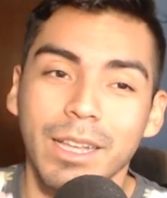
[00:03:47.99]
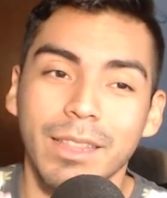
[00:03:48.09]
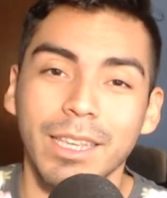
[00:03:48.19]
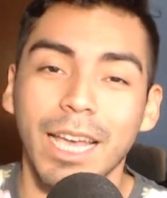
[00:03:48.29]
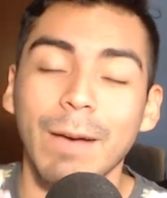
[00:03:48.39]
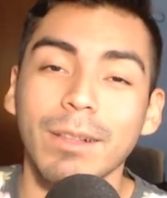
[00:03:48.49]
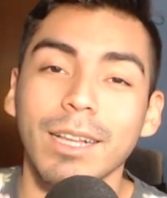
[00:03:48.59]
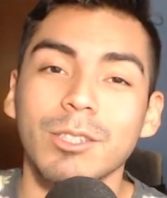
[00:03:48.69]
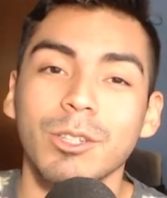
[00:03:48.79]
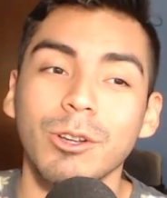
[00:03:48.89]
the
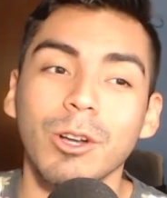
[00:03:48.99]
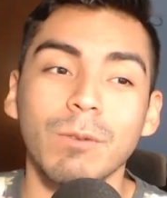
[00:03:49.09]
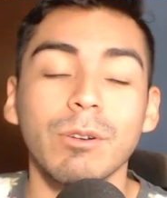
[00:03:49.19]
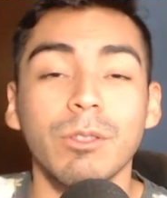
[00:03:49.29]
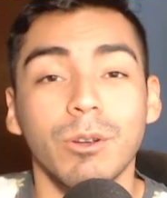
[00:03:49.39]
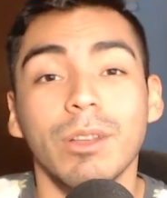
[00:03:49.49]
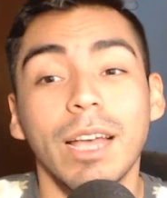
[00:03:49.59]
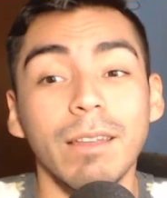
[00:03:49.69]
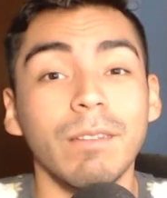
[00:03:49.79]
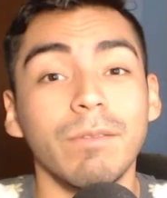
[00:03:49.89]
MLS could overthrow the
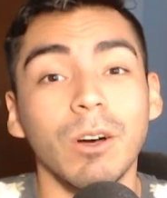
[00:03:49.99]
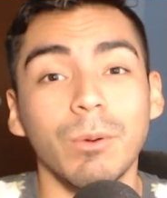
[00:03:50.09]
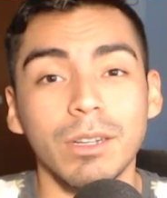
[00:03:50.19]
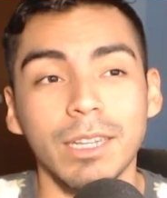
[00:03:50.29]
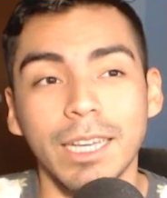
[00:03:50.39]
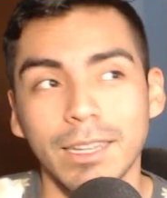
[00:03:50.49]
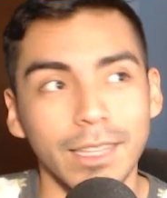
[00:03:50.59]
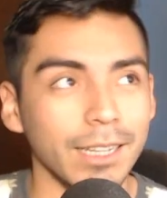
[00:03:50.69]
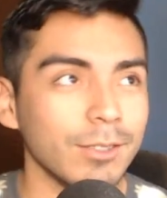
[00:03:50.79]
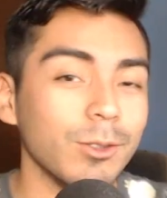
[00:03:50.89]
NFL one day in
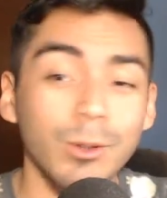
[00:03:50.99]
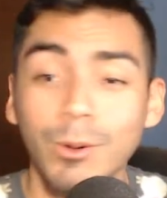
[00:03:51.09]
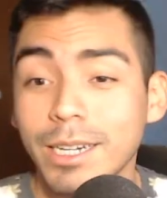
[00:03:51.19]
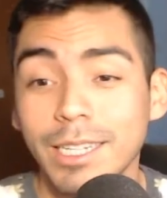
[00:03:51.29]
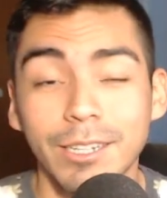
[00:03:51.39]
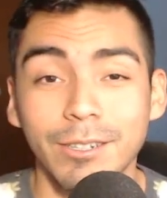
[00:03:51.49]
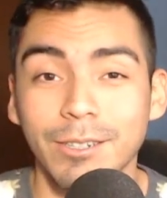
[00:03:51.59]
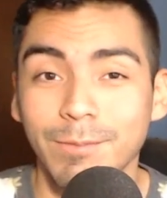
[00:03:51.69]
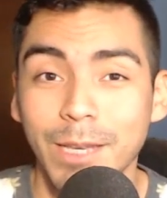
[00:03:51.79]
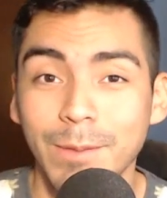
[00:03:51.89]
like 20
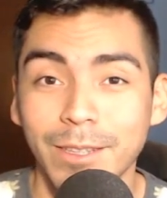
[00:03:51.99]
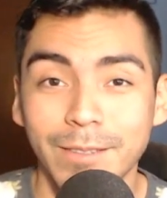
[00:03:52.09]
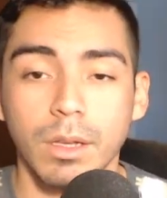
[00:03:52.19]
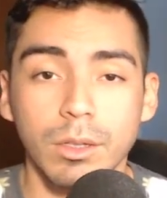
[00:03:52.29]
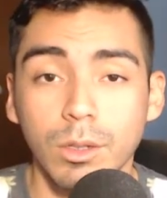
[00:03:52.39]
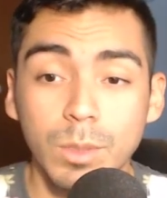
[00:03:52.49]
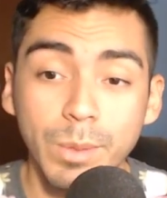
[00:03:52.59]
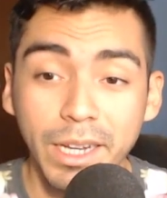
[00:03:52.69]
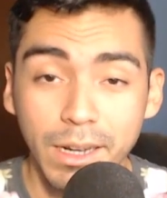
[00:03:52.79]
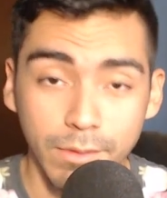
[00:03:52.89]
years, maybe. So
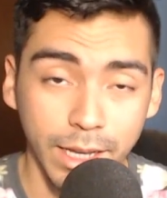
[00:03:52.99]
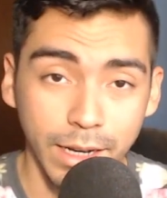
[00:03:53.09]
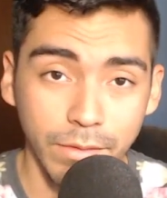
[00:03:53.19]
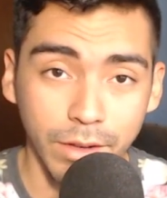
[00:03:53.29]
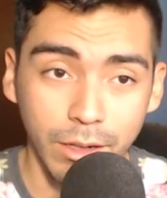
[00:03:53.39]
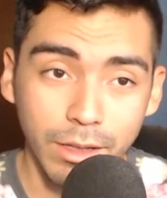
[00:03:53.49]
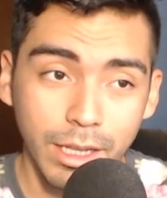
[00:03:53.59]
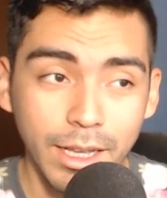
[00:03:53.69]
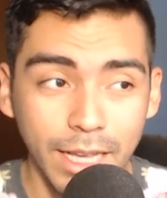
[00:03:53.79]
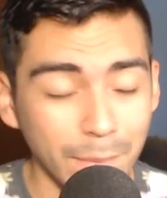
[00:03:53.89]
speaking of the NFL
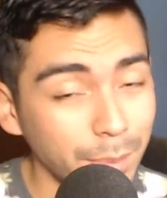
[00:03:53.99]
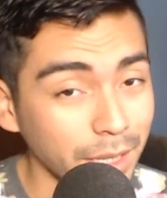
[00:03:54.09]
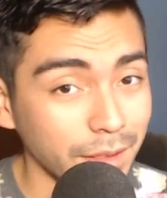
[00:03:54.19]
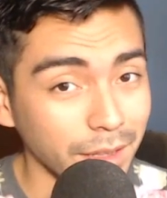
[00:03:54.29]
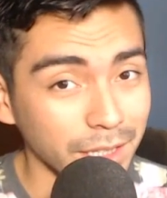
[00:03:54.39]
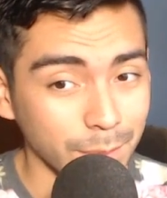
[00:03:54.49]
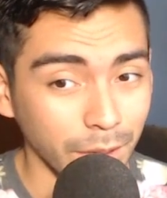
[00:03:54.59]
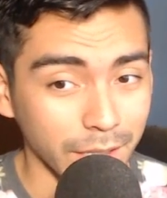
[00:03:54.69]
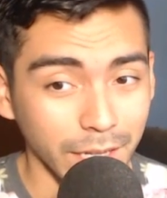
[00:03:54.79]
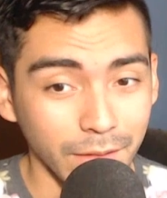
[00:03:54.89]
and big things
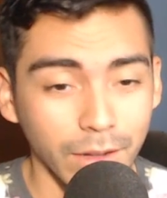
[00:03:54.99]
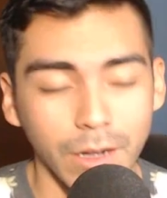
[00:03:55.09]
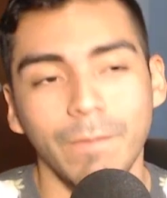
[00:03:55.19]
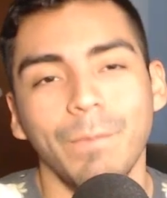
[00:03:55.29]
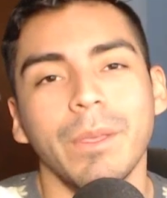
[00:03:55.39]
about the NFL,